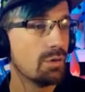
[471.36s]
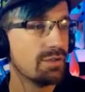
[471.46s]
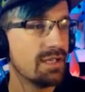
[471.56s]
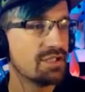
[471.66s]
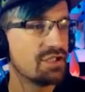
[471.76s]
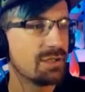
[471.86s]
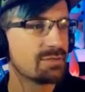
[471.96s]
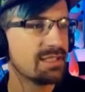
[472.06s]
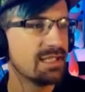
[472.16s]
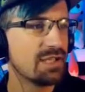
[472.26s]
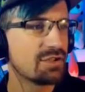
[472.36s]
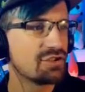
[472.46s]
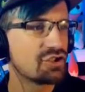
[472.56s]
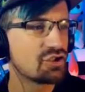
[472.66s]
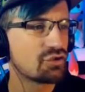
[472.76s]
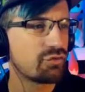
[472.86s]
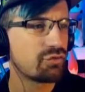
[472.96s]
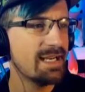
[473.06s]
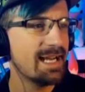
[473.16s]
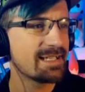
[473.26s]
nice jump scare, looking
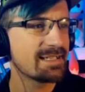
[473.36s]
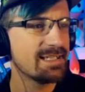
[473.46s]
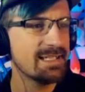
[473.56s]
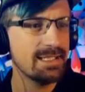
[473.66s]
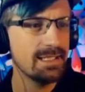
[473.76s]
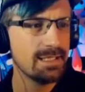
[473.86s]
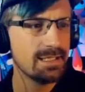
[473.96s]
straight at it today.